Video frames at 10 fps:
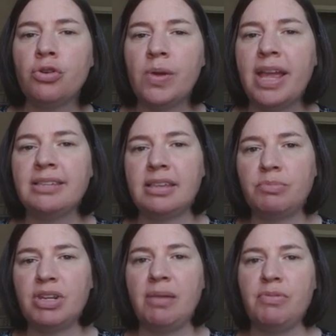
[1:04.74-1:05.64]
create
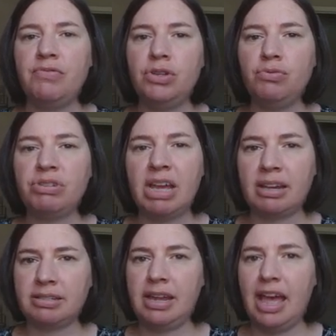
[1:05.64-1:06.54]
some type of new
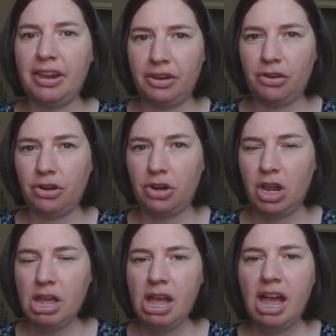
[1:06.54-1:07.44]
text editor,
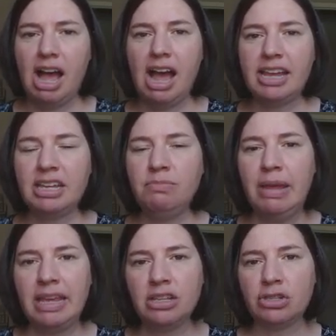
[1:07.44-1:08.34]
I can
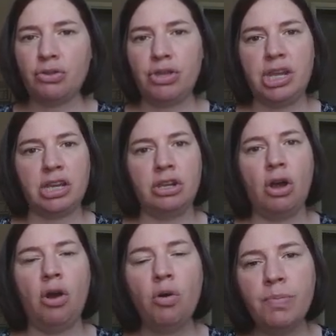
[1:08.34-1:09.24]
make it so that it can
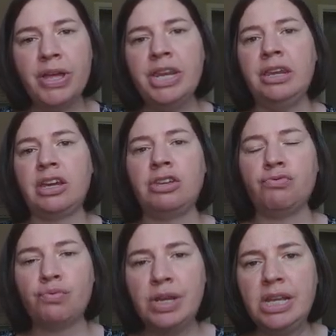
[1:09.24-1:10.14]
open and it
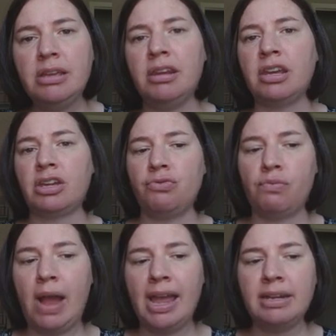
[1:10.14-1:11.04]
can read and it can
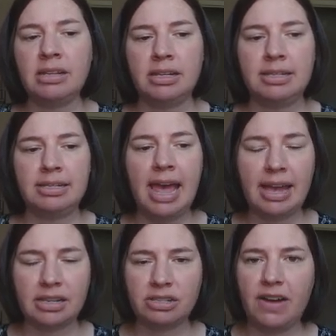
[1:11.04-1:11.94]
write
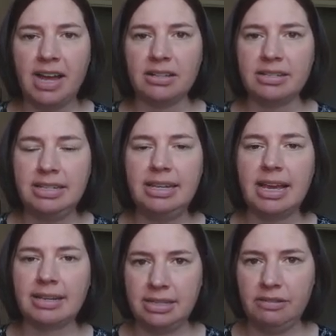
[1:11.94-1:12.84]
text files,
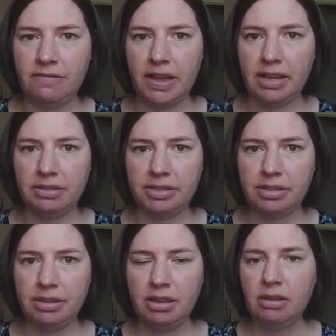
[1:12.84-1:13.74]
TXT files,
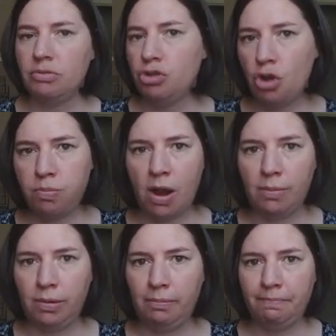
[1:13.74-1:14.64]
no
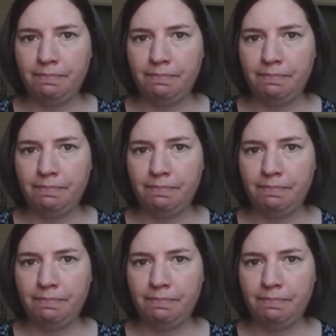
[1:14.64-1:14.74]
problem.